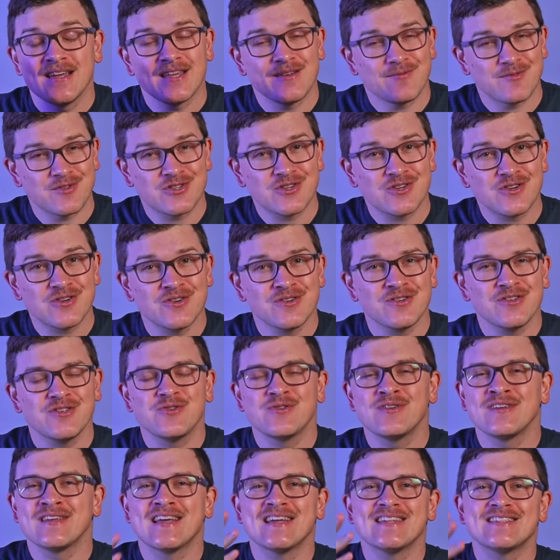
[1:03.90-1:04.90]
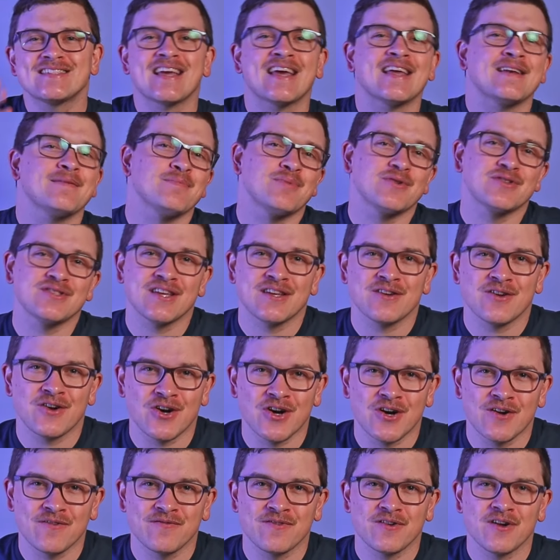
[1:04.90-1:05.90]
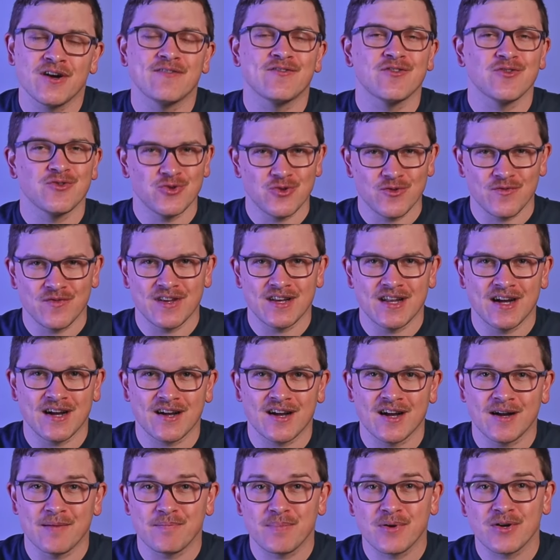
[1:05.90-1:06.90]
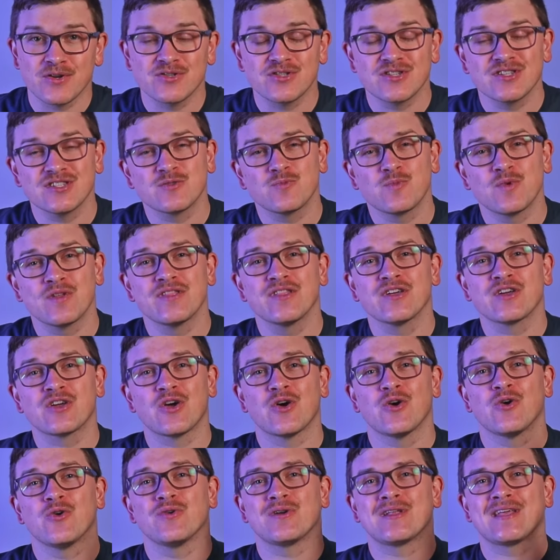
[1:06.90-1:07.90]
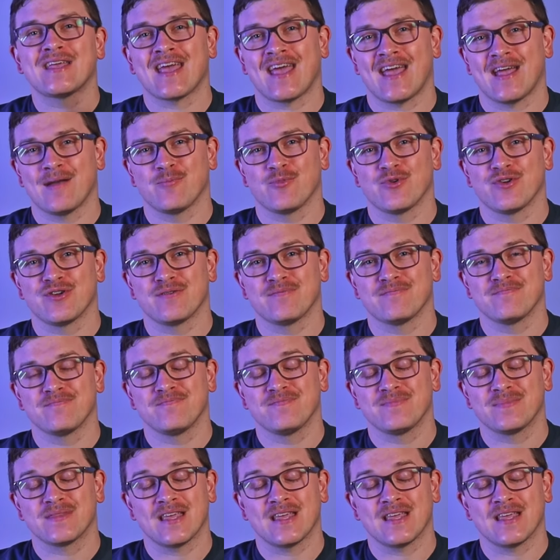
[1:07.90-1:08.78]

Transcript: In return, you can get 10% off of your NuPhy.com purchase with the code Cameron.